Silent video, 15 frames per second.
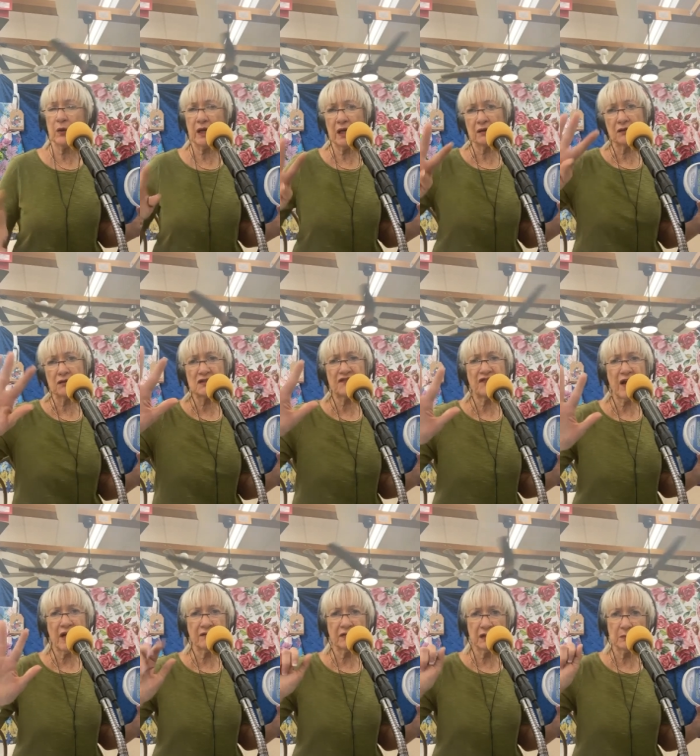We had those
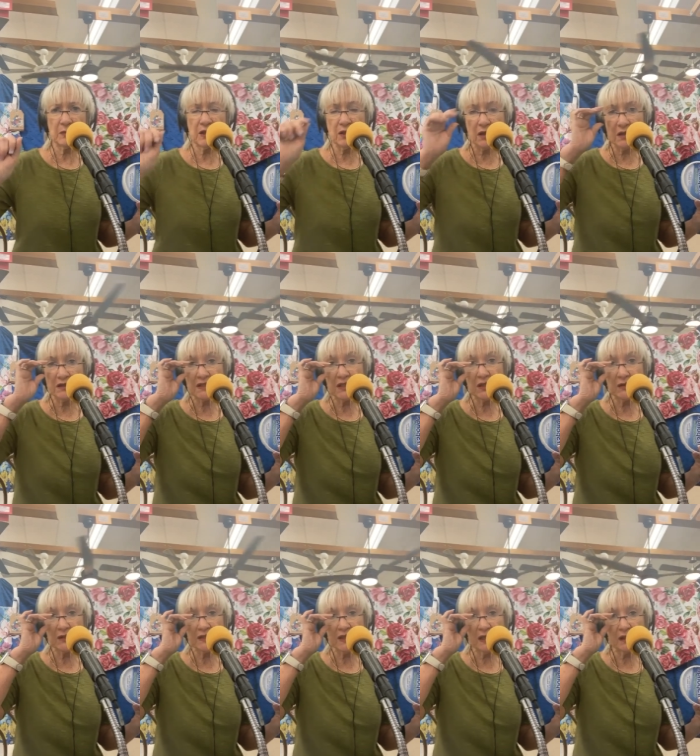5 lumber yards
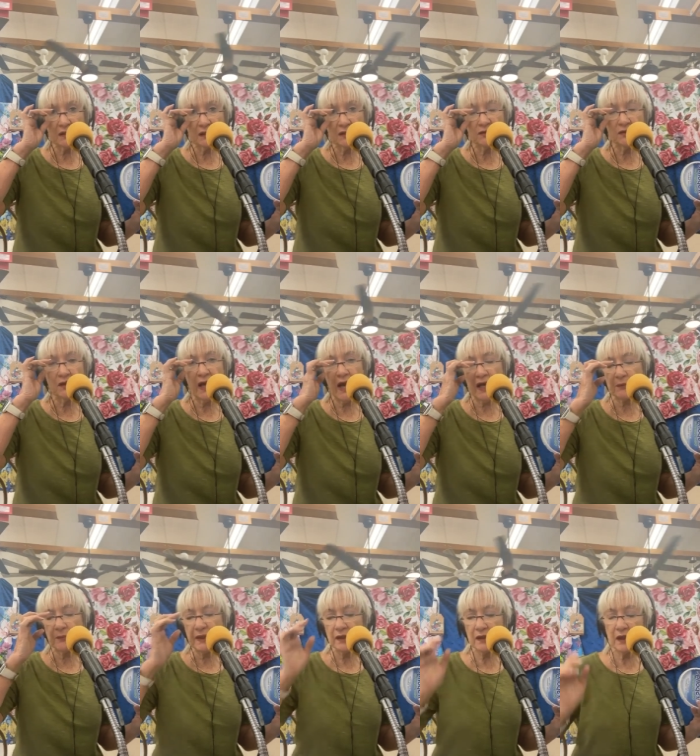here in town under
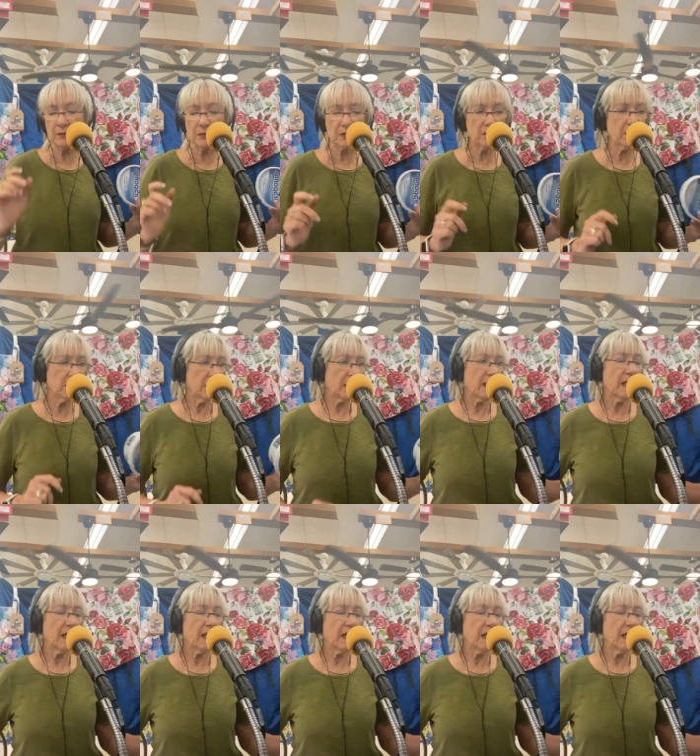Acme Lumber,